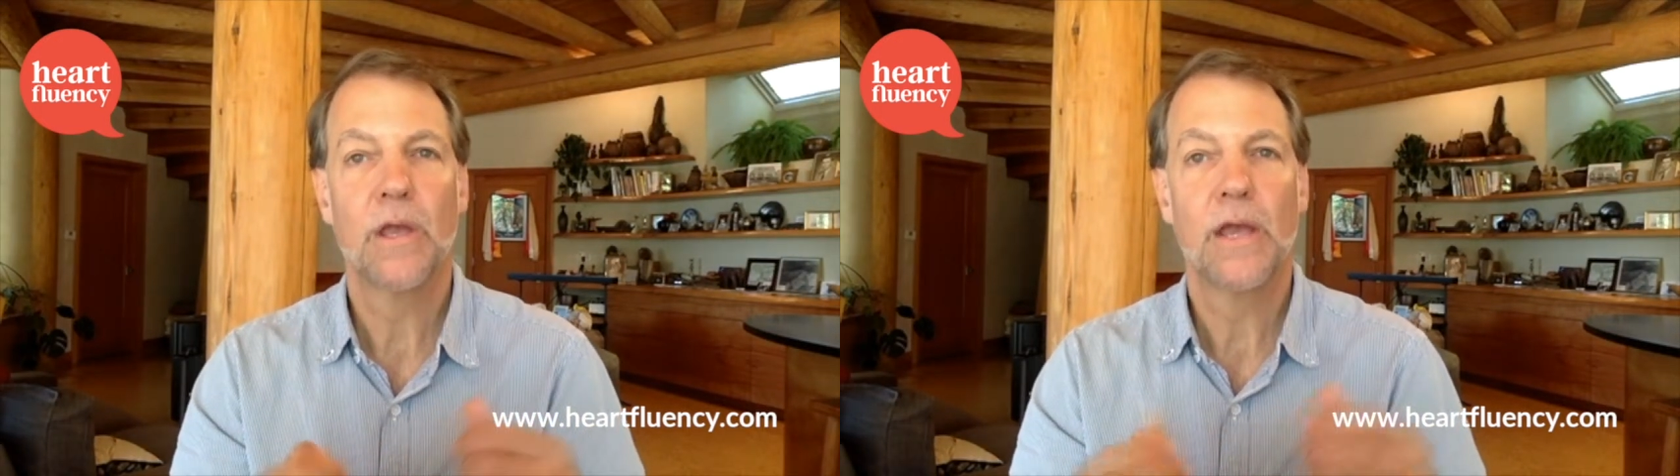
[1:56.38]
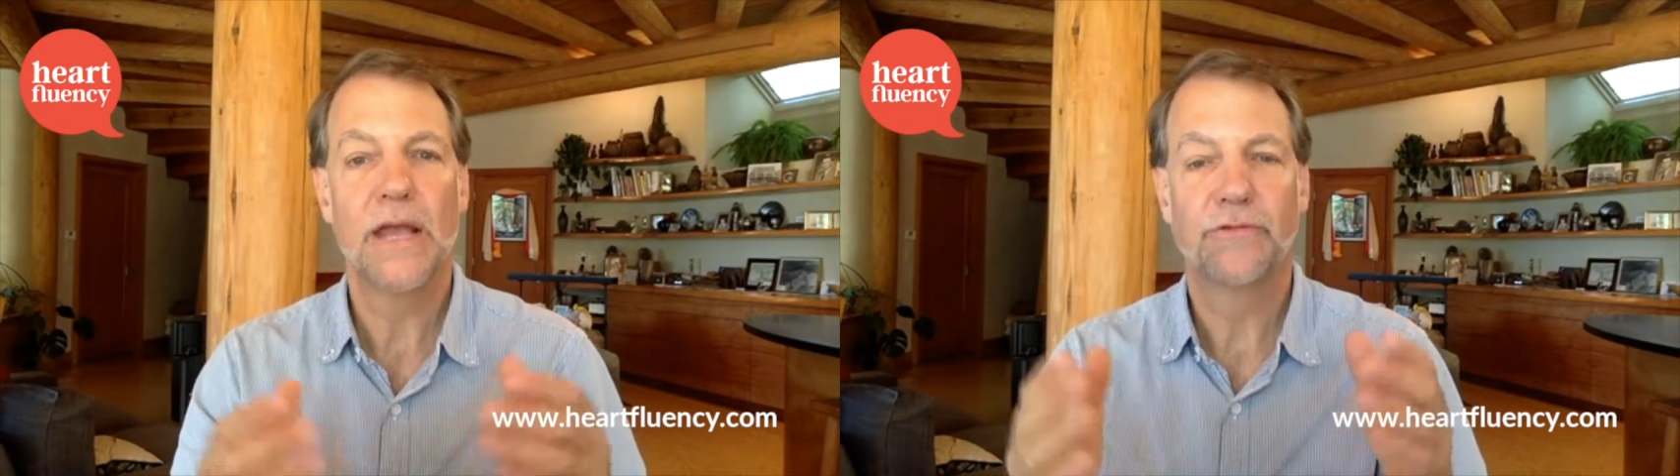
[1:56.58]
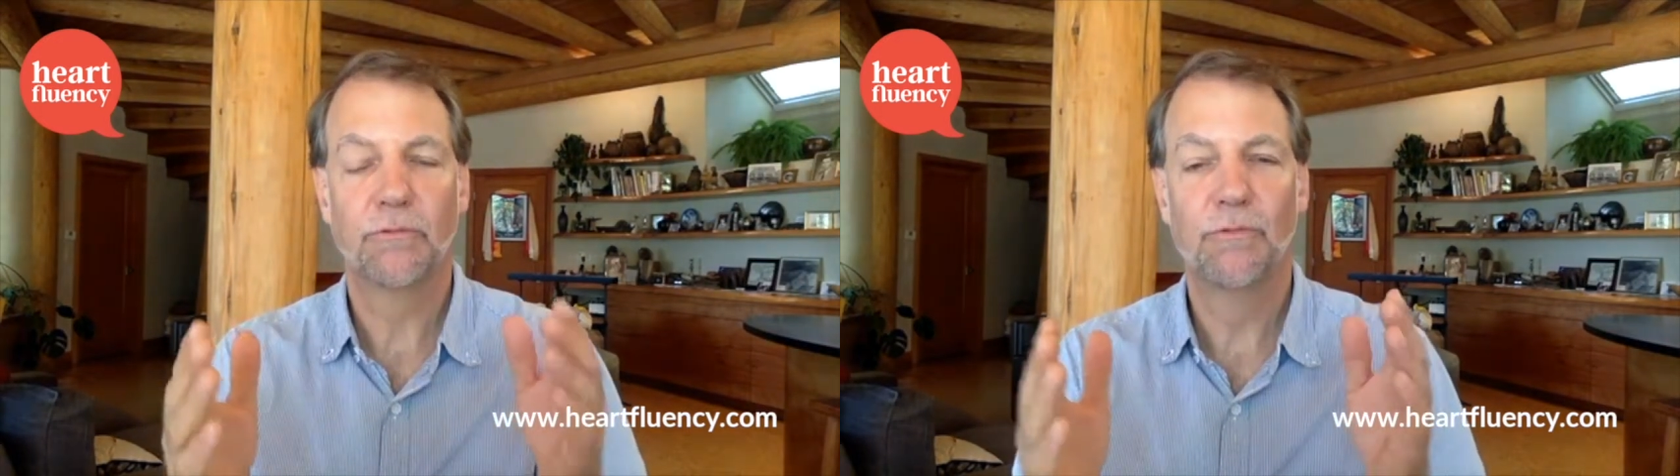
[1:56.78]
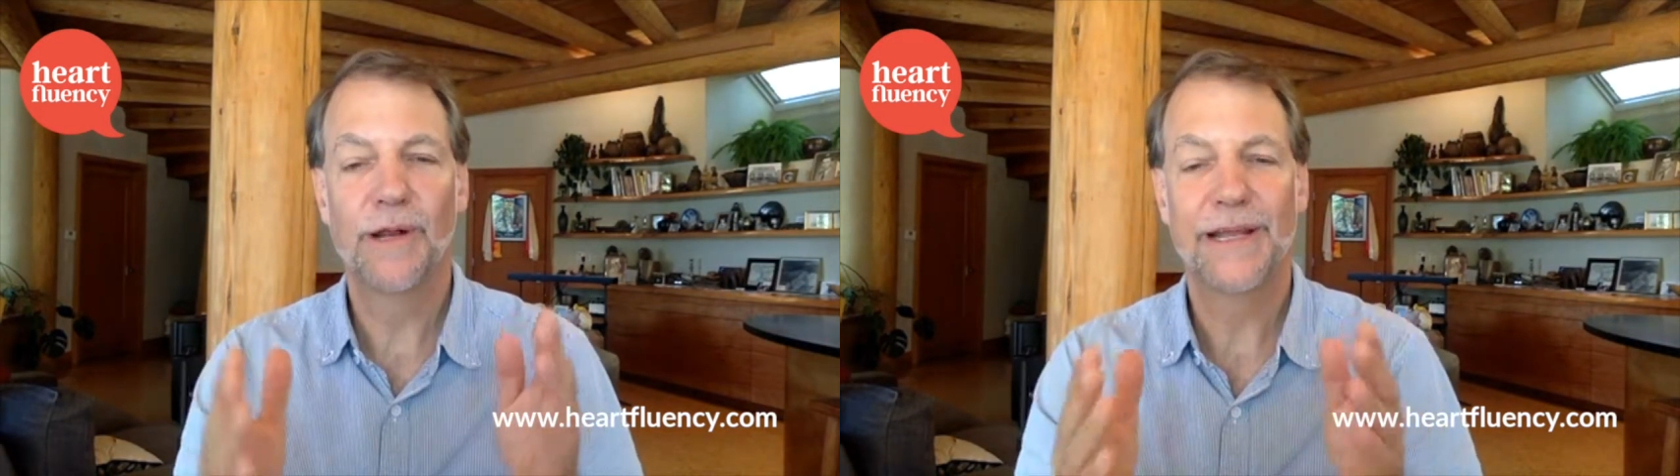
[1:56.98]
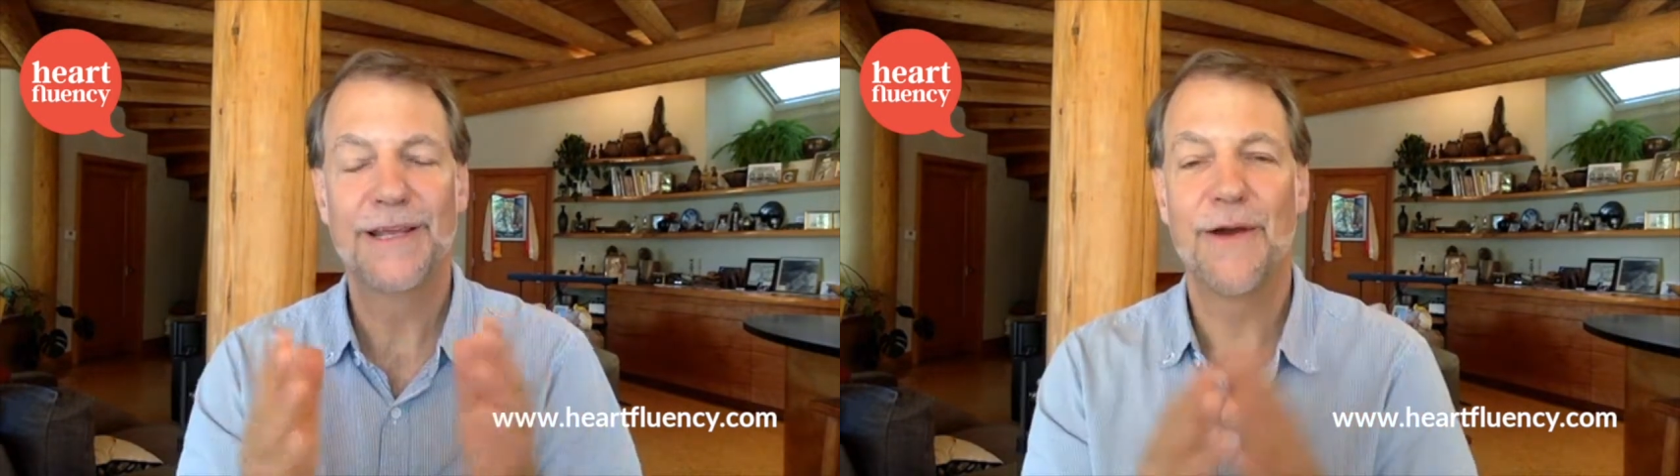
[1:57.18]
it's
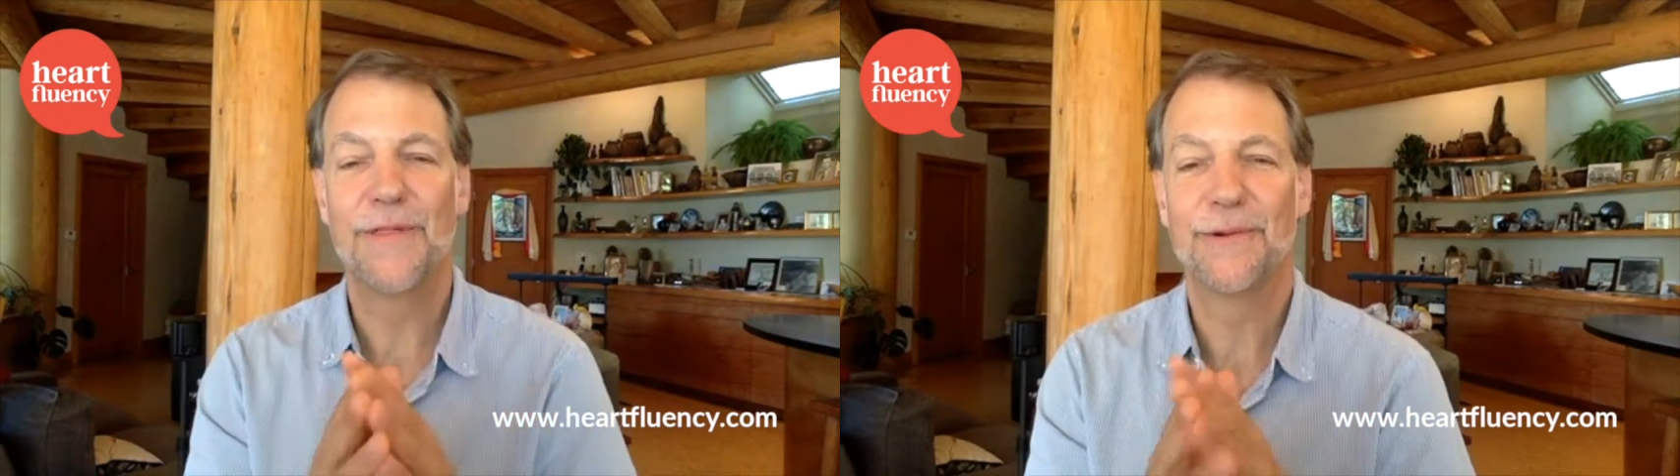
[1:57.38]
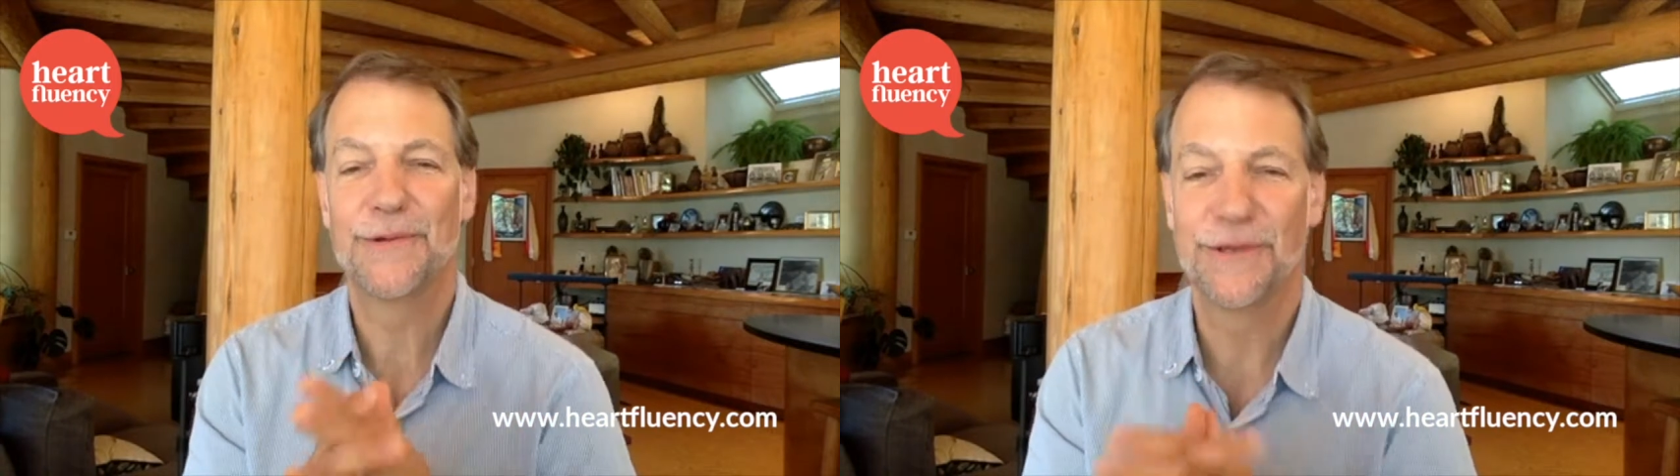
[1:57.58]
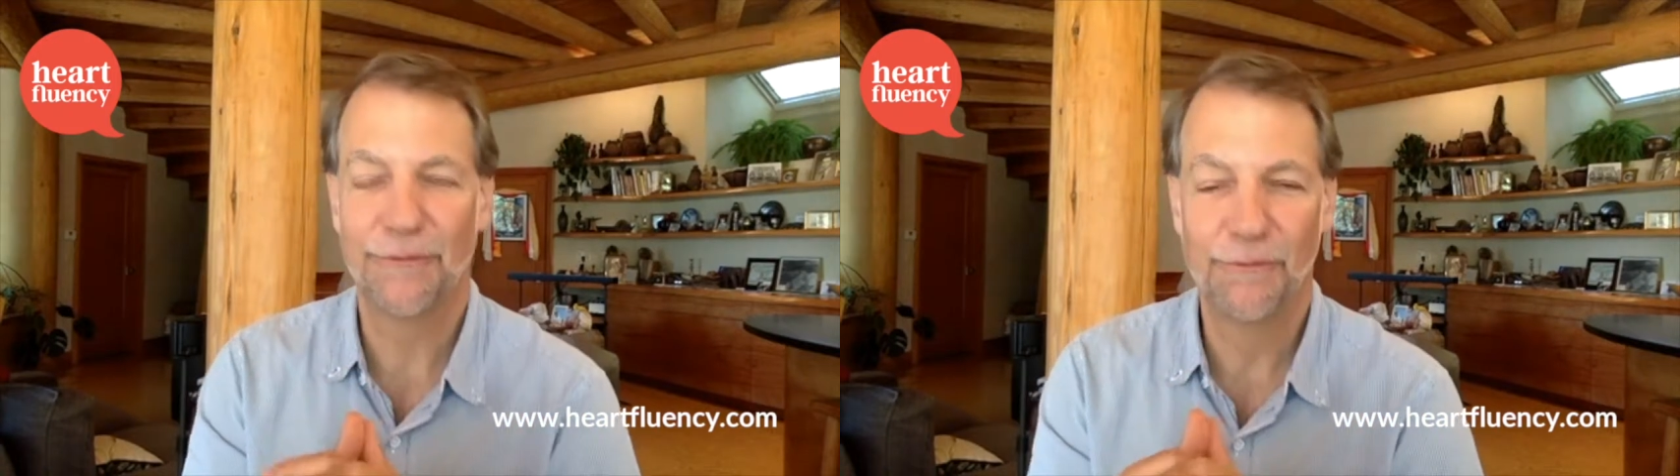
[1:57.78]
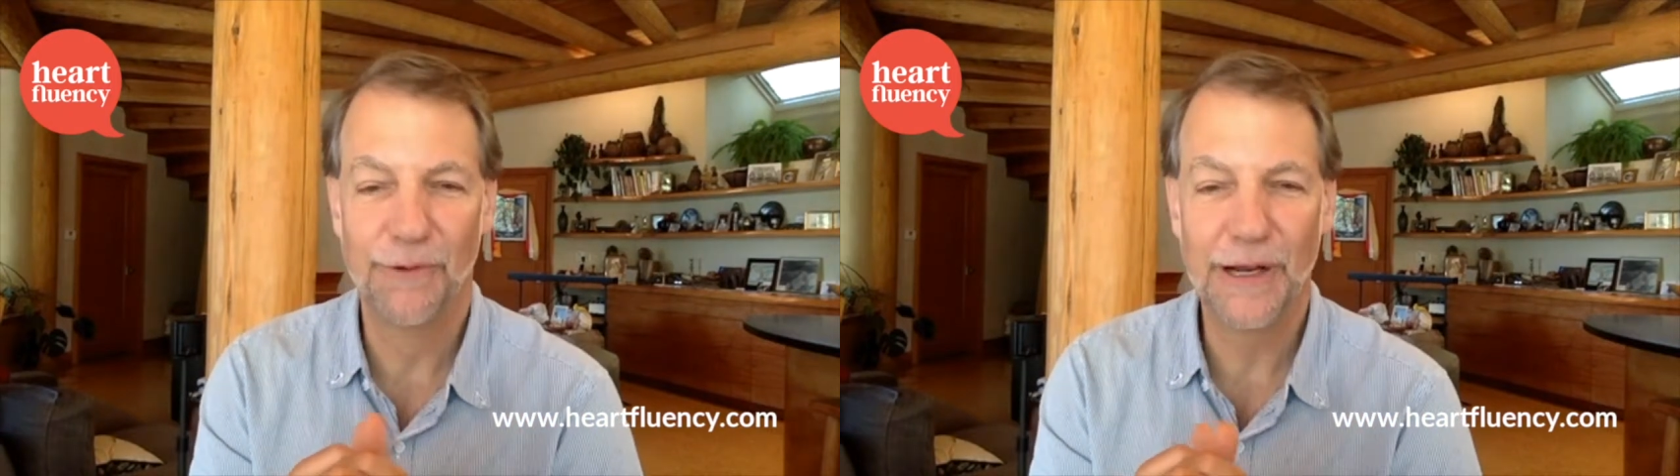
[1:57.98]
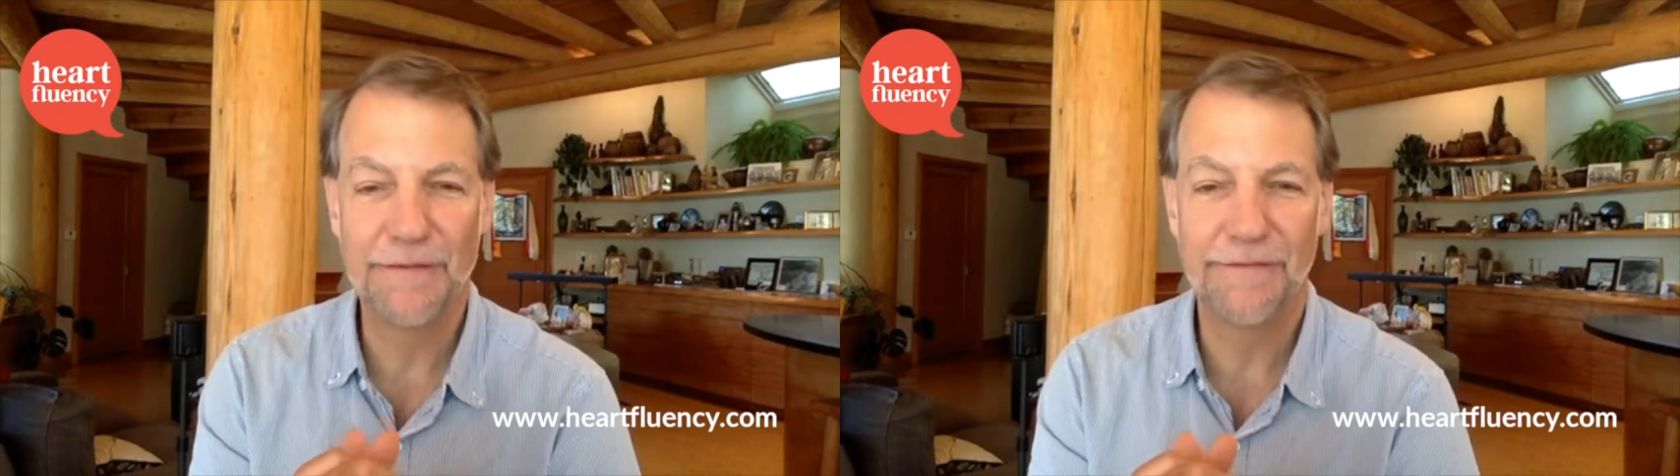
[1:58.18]
really, there was a
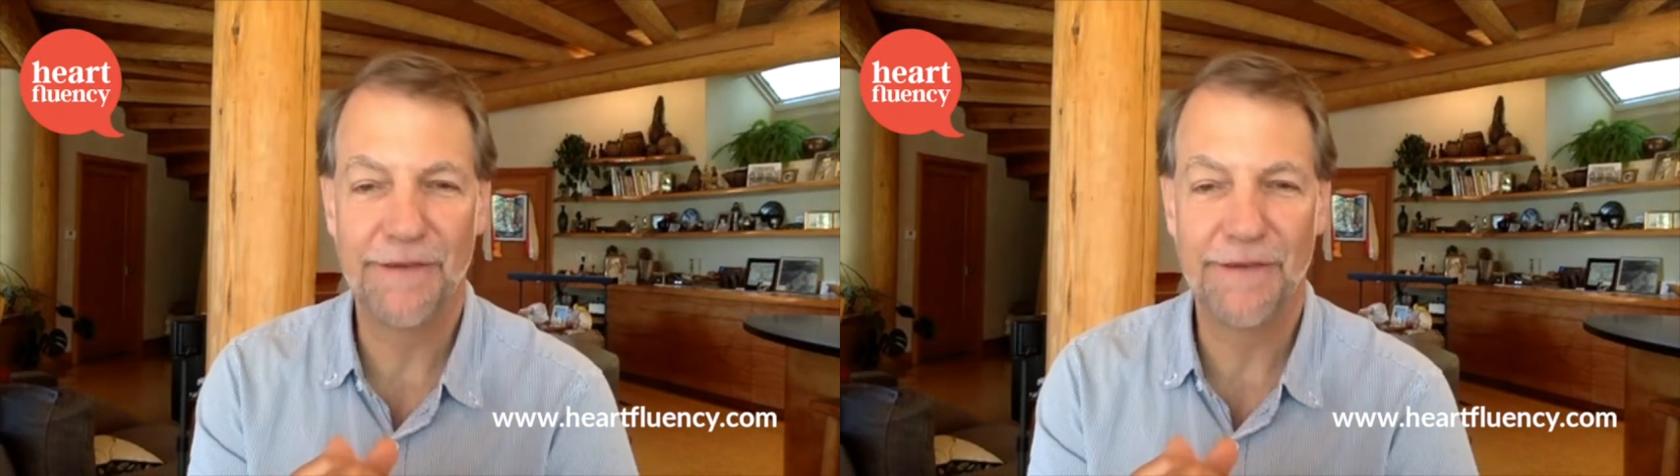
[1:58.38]
really